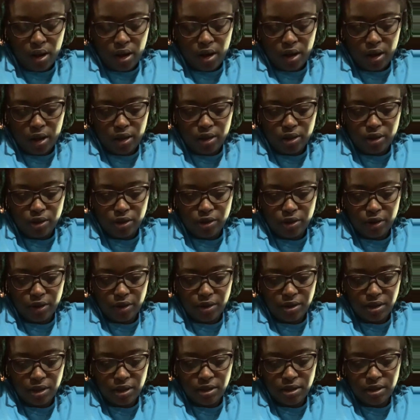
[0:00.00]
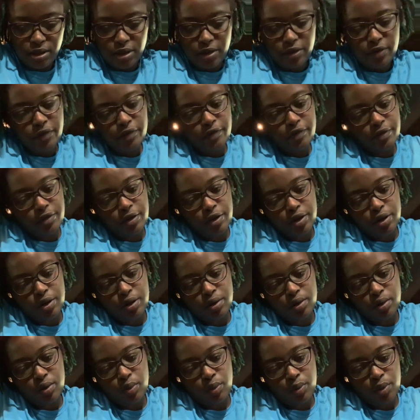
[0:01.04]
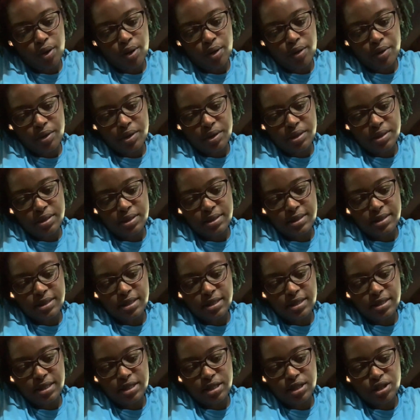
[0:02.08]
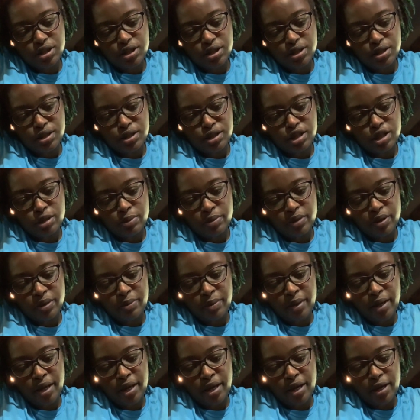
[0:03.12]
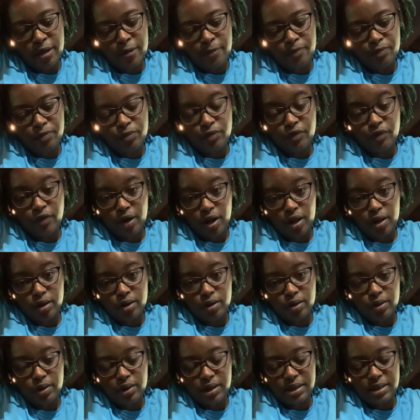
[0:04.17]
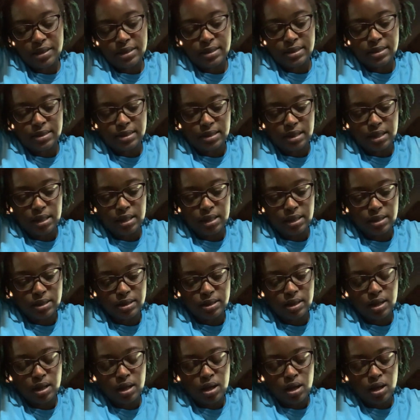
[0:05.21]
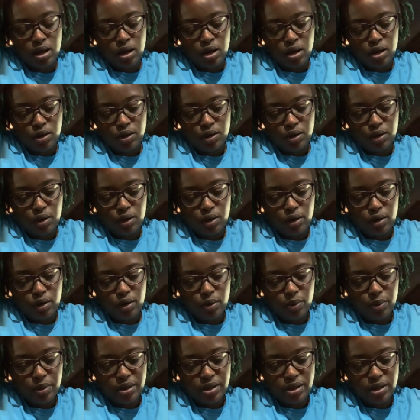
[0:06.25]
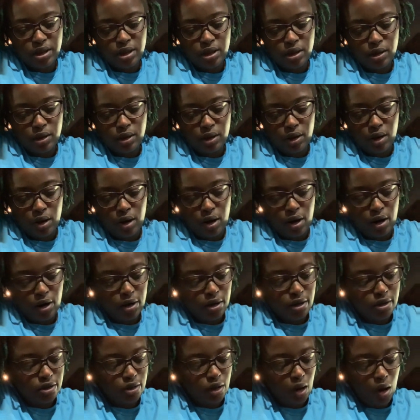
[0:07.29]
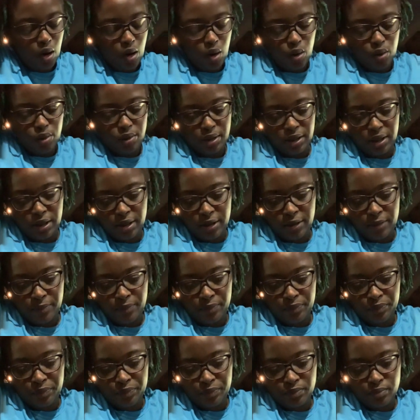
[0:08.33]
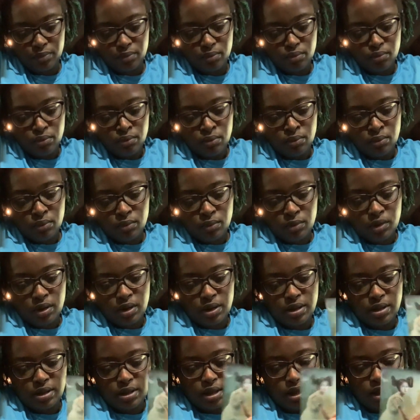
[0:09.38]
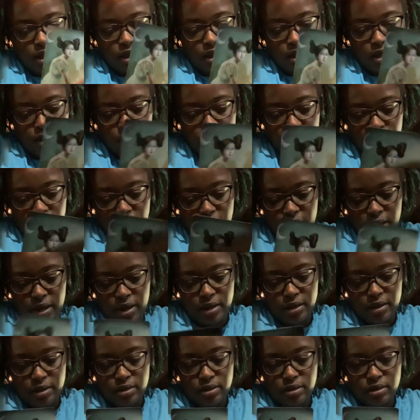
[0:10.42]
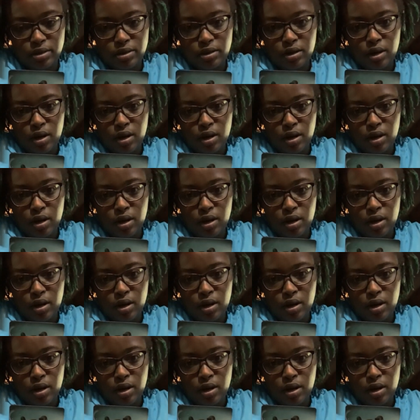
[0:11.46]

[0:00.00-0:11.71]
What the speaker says: Uncertainty, fear, worries, decisions to be made. Follow your instincts. The girl we see on the card is holding the sun in her hands